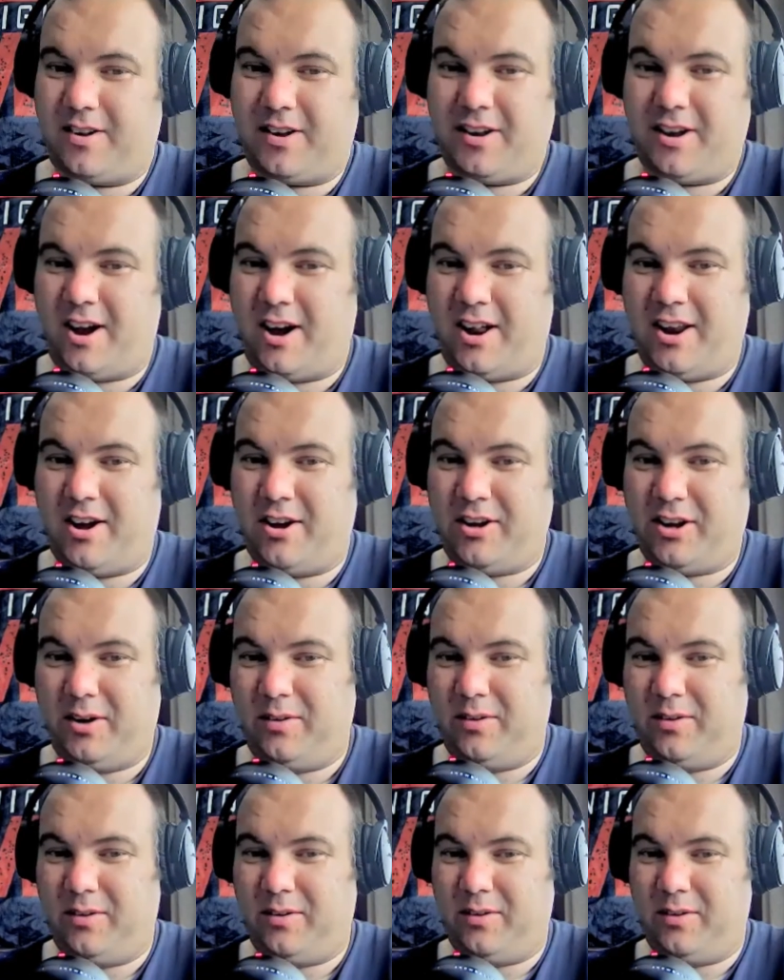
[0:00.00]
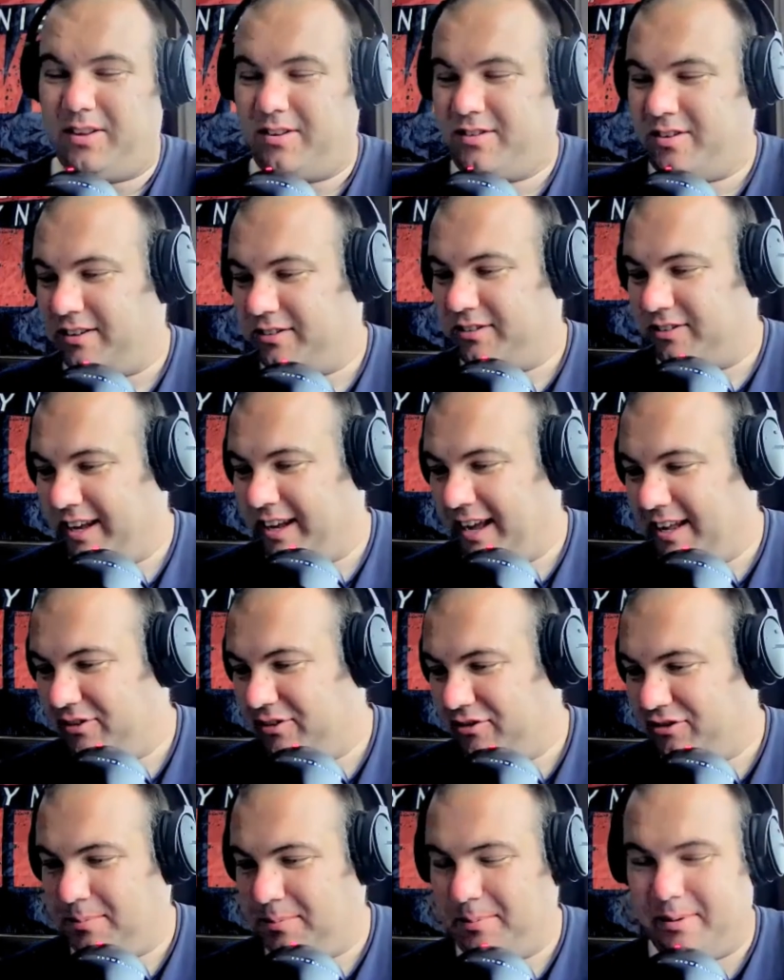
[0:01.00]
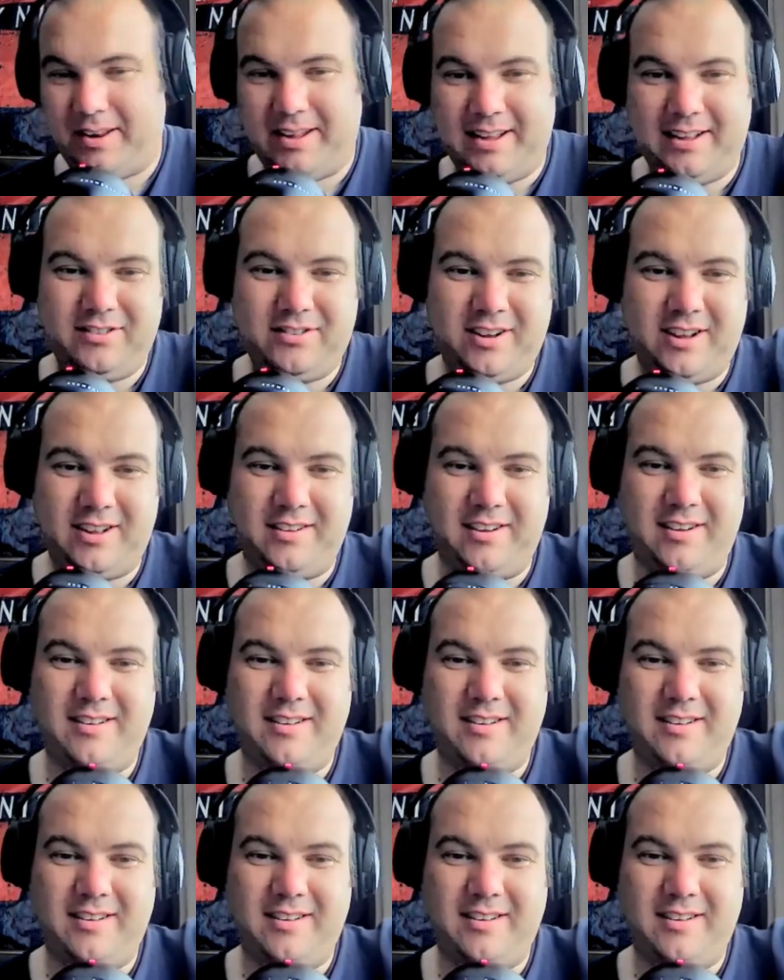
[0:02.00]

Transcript: Can't argue the toss against Triple H, can you?